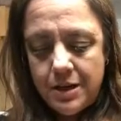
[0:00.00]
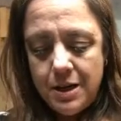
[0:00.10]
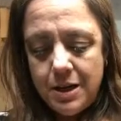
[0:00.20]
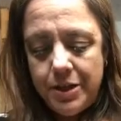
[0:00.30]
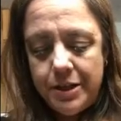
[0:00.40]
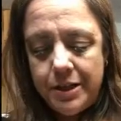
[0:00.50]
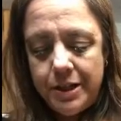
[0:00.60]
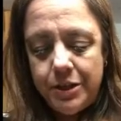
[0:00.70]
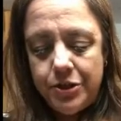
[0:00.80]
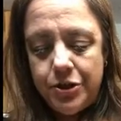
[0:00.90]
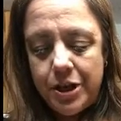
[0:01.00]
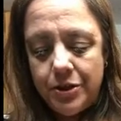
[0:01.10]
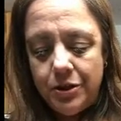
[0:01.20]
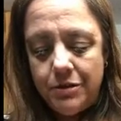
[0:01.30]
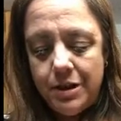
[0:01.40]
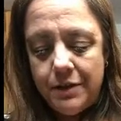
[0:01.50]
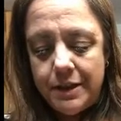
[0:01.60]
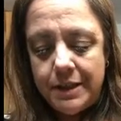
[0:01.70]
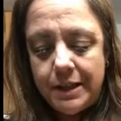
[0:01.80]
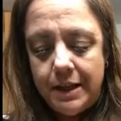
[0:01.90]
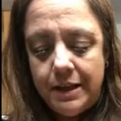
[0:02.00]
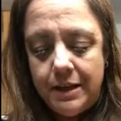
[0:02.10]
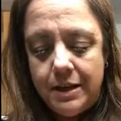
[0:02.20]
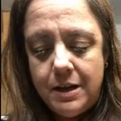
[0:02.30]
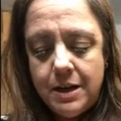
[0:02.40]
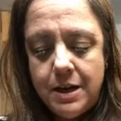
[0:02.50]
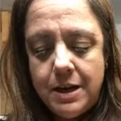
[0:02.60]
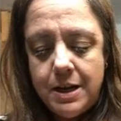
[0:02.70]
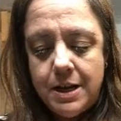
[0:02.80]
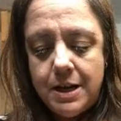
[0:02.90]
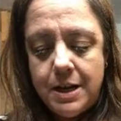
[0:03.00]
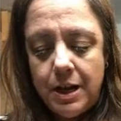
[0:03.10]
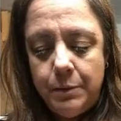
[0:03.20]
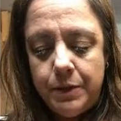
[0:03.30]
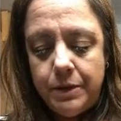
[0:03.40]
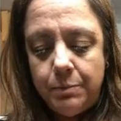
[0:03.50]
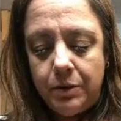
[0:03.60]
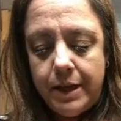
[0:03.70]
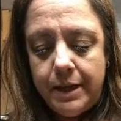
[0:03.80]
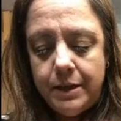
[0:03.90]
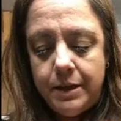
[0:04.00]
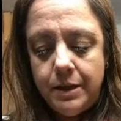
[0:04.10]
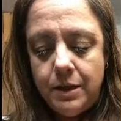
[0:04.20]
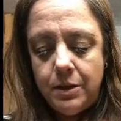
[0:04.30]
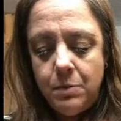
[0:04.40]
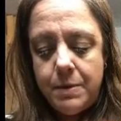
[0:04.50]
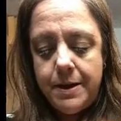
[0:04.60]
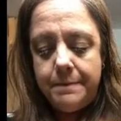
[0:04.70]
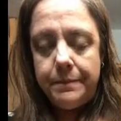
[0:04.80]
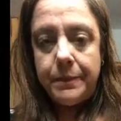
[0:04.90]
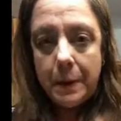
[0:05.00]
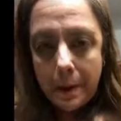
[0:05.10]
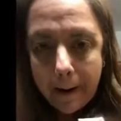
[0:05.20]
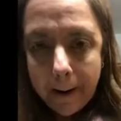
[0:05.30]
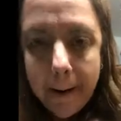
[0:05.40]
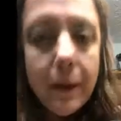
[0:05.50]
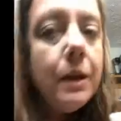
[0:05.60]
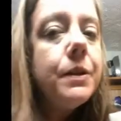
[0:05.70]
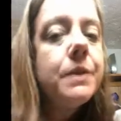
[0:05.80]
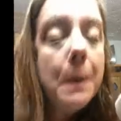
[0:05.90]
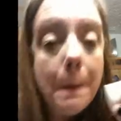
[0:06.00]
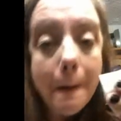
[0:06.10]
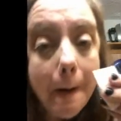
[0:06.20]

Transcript: I just think it's gentler on the skin and it helps to blend a little bit. So